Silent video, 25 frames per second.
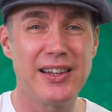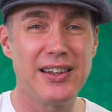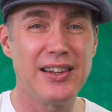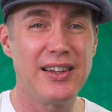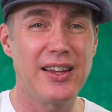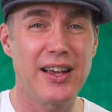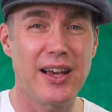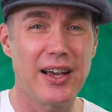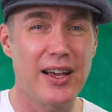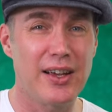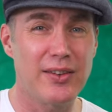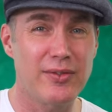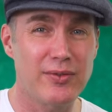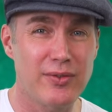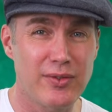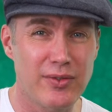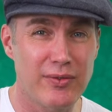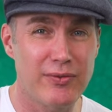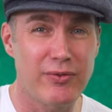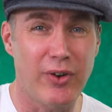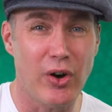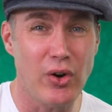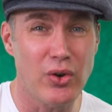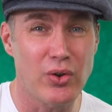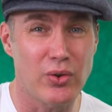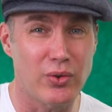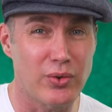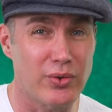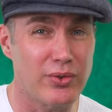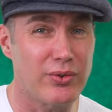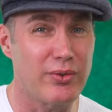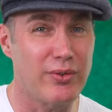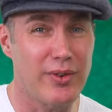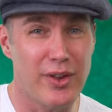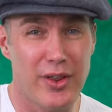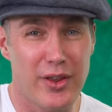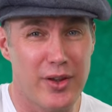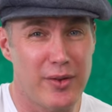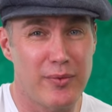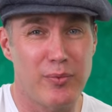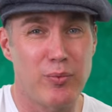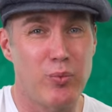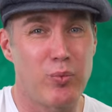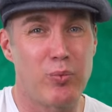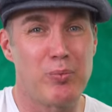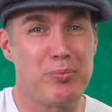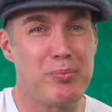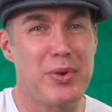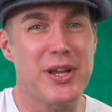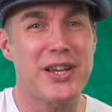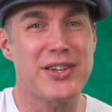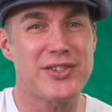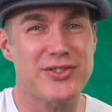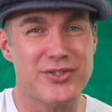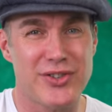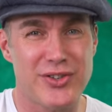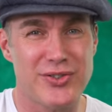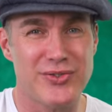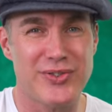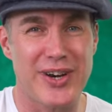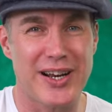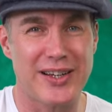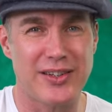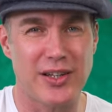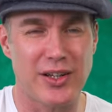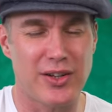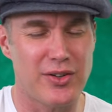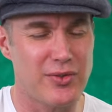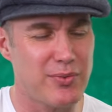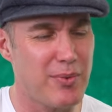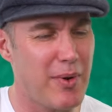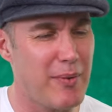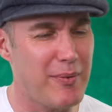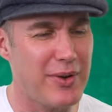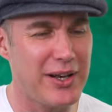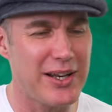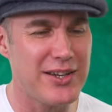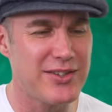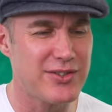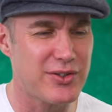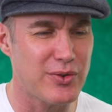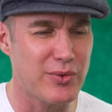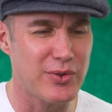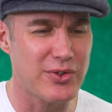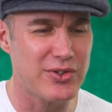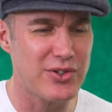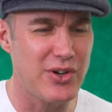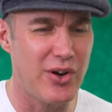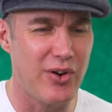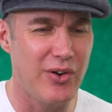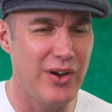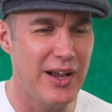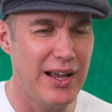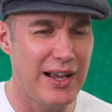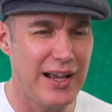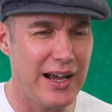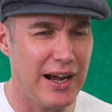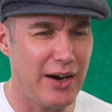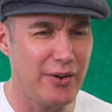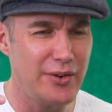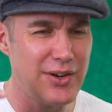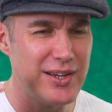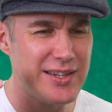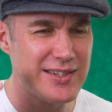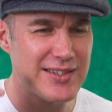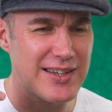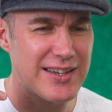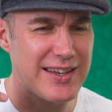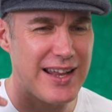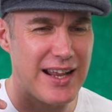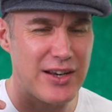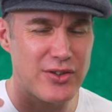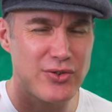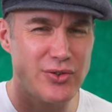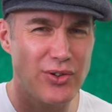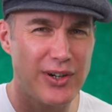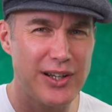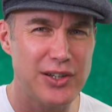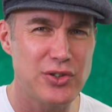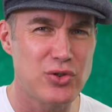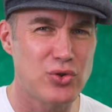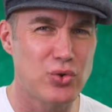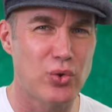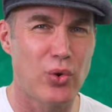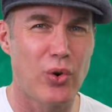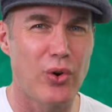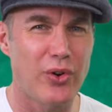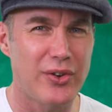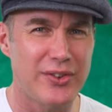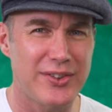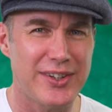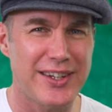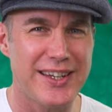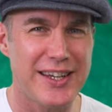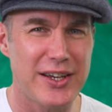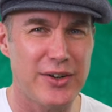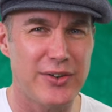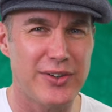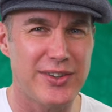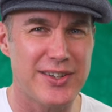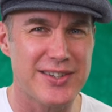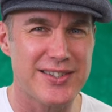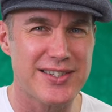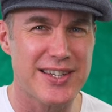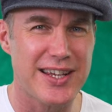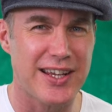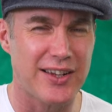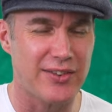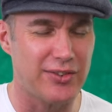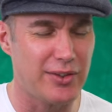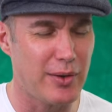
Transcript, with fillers: uh, vocals are the biggest distractor because when we listen to a song, our ears are naturally drawn to hearing the singer.